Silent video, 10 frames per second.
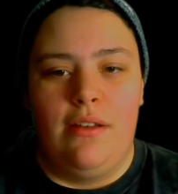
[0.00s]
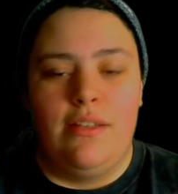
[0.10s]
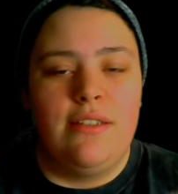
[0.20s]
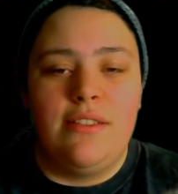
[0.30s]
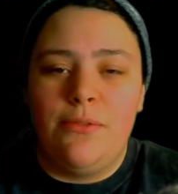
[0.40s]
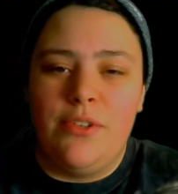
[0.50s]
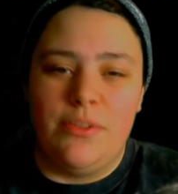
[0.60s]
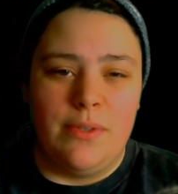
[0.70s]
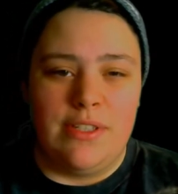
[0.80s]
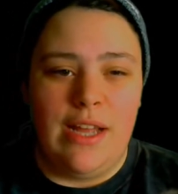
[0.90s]
This
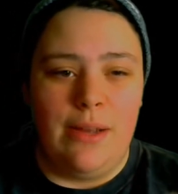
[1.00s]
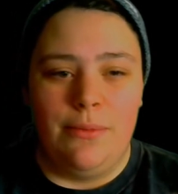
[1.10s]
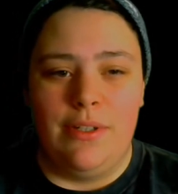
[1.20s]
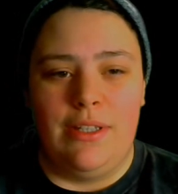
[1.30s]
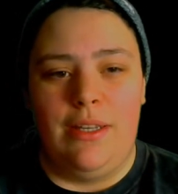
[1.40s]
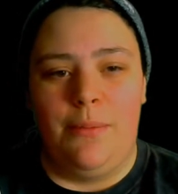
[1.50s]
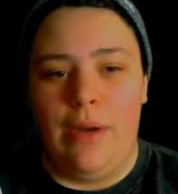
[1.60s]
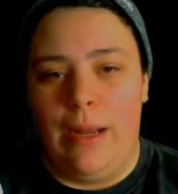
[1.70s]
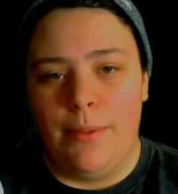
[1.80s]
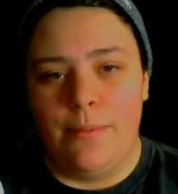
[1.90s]
difference was not really a
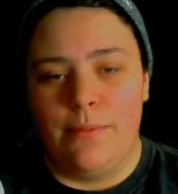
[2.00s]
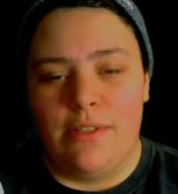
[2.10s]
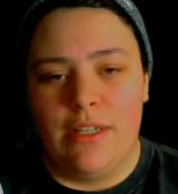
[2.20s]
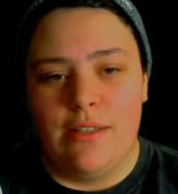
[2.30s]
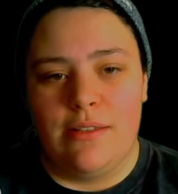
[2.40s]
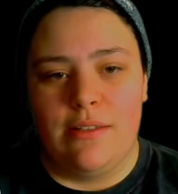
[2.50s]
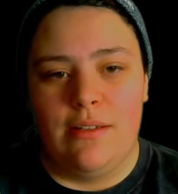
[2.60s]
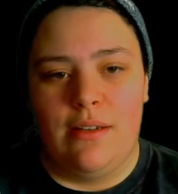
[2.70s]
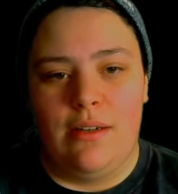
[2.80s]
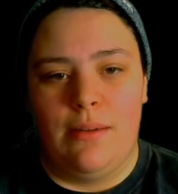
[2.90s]
problem since
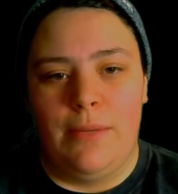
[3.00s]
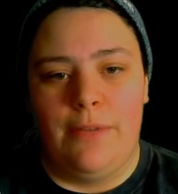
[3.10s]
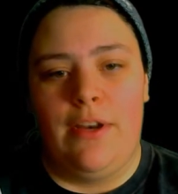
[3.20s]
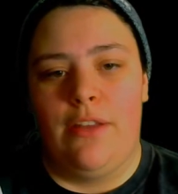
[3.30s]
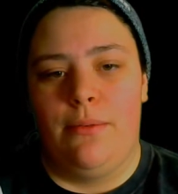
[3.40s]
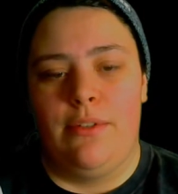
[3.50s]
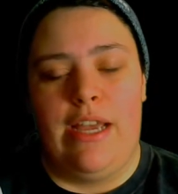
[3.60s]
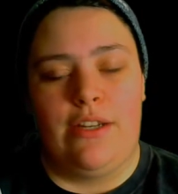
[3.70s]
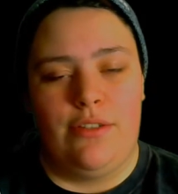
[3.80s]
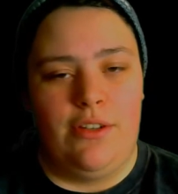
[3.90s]
my father was
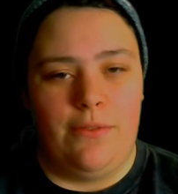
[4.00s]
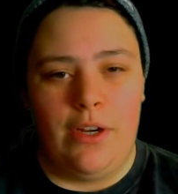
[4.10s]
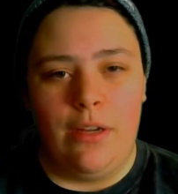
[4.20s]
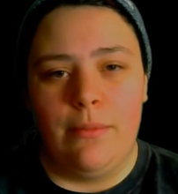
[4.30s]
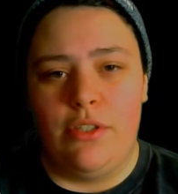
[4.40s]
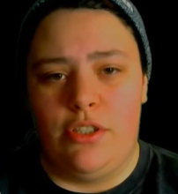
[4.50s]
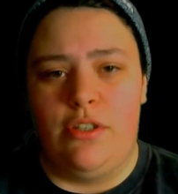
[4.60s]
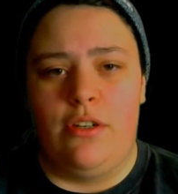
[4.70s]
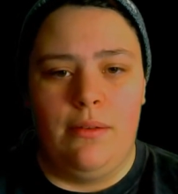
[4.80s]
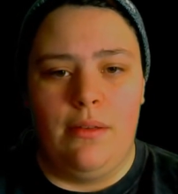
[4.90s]
actually a very
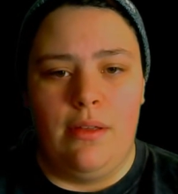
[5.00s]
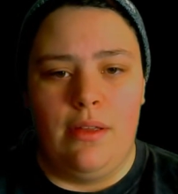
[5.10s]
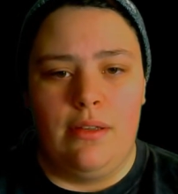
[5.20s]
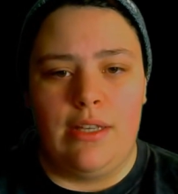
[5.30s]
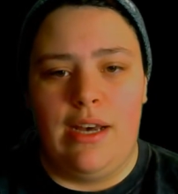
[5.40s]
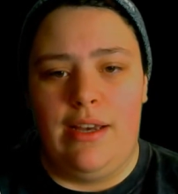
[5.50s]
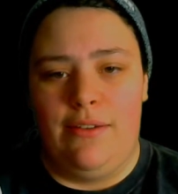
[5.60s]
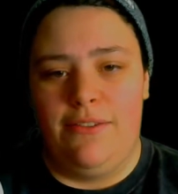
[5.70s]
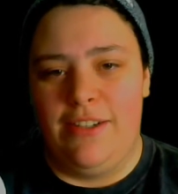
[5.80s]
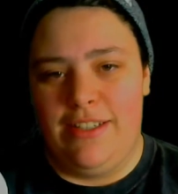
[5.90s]
mature guy
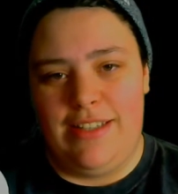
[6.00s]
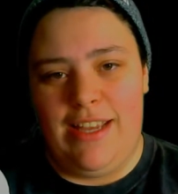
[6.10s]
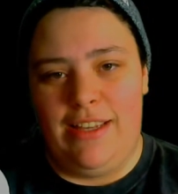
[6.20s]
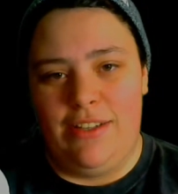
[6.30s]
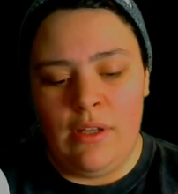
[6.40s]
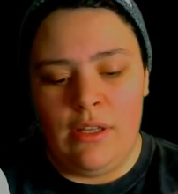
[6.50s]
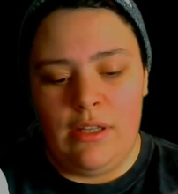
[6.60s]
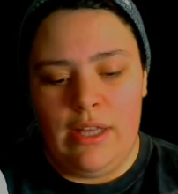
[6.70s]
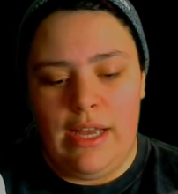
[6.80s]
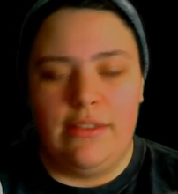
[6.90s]
for his age.
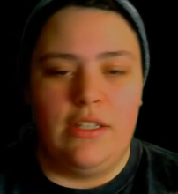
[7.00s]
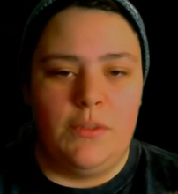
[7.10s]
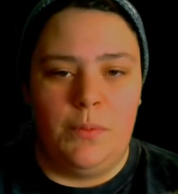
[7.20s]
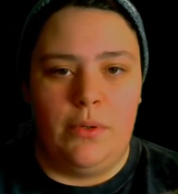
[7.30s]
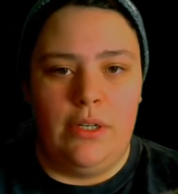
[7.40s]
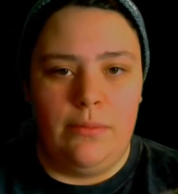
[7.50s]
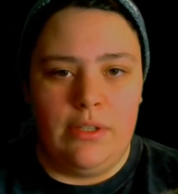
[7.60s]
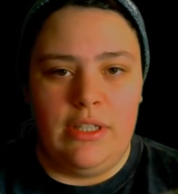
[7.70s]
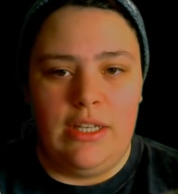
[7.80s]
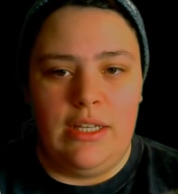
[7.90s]
At this point,
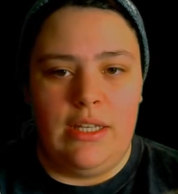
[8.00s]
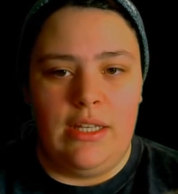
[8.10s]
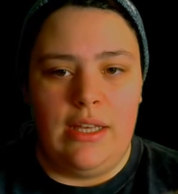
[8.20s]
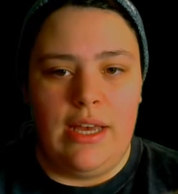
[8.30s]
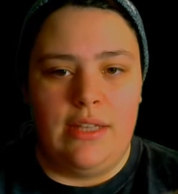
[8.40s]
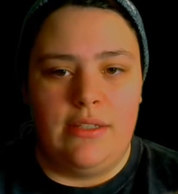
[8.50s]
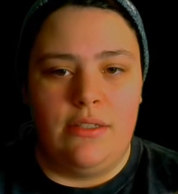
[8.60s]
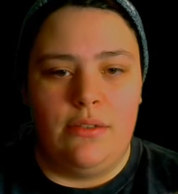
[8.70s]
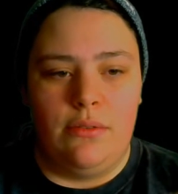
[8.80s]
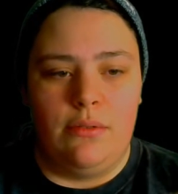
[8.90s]
really, he had
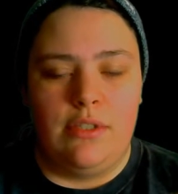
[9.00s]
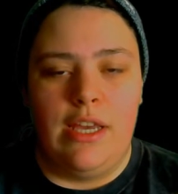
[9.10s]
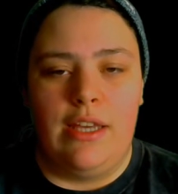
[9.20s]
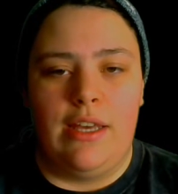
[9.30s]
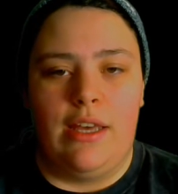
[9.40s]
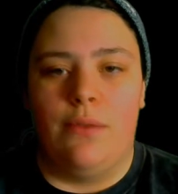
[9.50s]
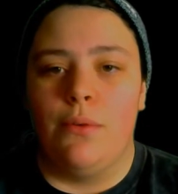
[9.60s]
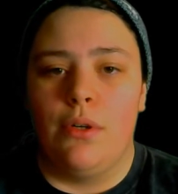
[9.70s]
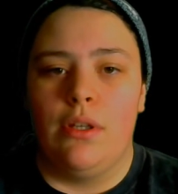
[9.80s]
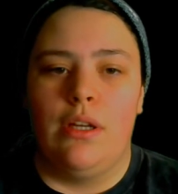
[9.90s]
to take a
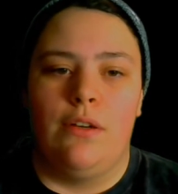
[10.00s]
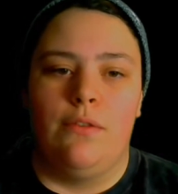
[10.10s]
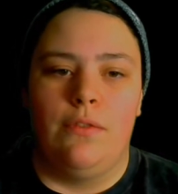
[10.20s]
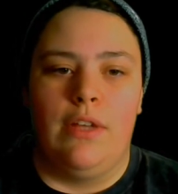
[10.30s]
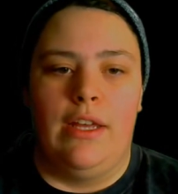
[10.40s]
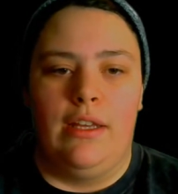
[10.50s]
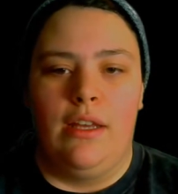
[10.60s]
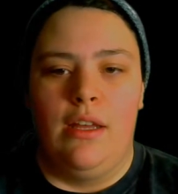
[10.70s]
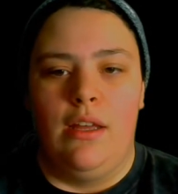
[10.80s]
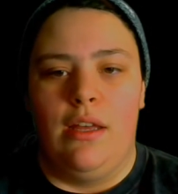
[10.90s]
role of like
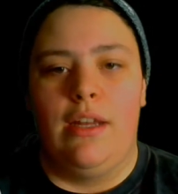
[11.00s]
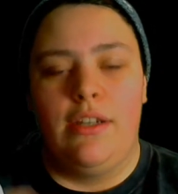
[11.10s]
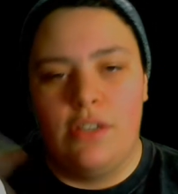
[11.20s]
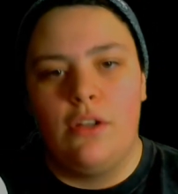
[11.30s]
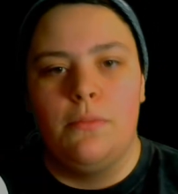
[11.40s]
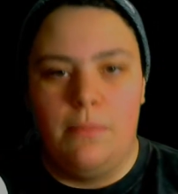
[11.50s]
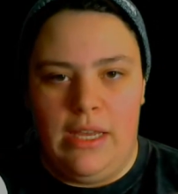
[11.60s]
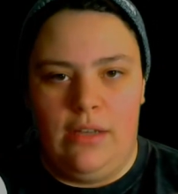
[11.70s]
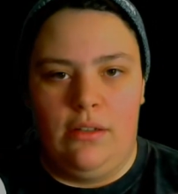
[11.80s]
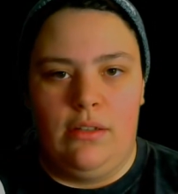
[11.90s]
an adult
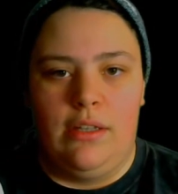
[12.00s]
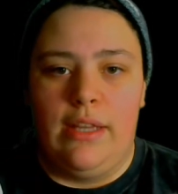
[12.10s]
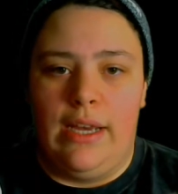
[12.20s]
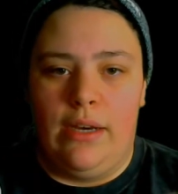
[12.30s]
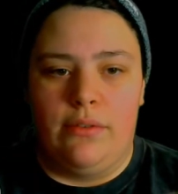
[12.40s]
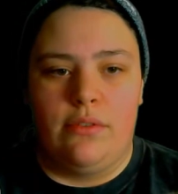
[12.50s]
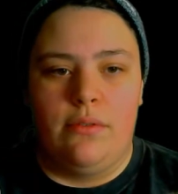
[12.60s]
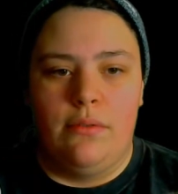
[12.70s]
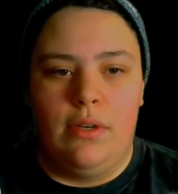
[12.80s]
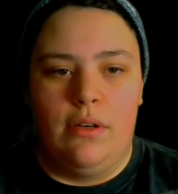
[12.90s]
male in the house
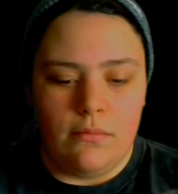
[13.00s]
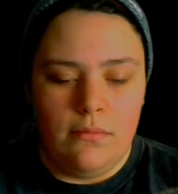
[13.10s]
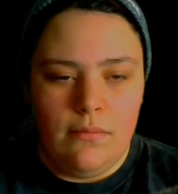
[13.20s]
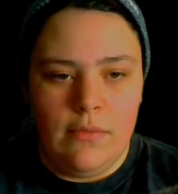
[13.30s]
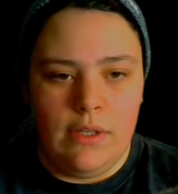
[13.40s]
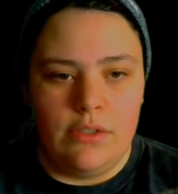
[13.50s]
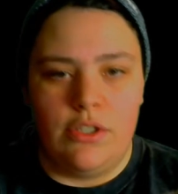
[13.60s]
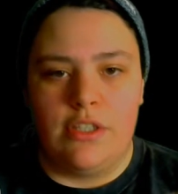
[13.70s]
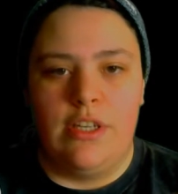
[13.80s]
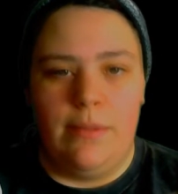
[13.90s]
of
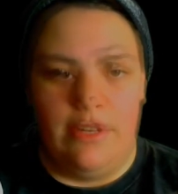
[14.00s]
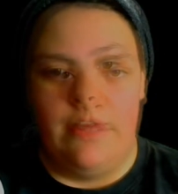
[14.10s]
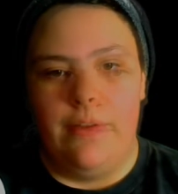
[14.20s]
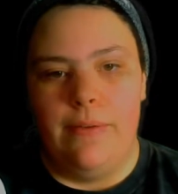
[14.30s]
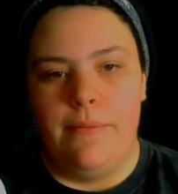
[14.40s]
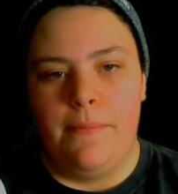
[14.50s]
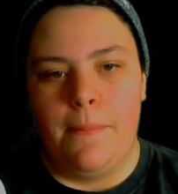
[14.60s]
just him and his mother.